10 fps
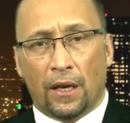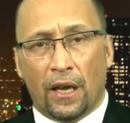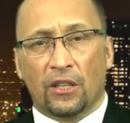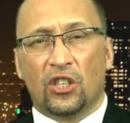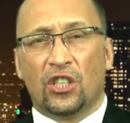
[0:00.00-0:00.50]

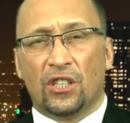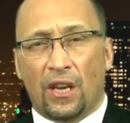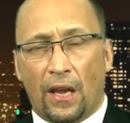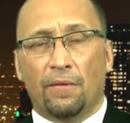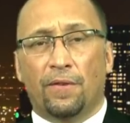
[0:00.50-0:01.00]
and
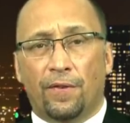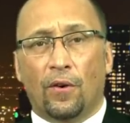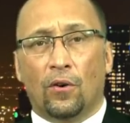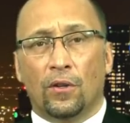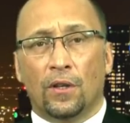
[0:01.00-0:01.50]

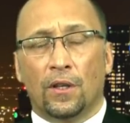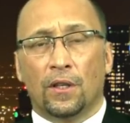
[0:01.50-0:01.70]
shameful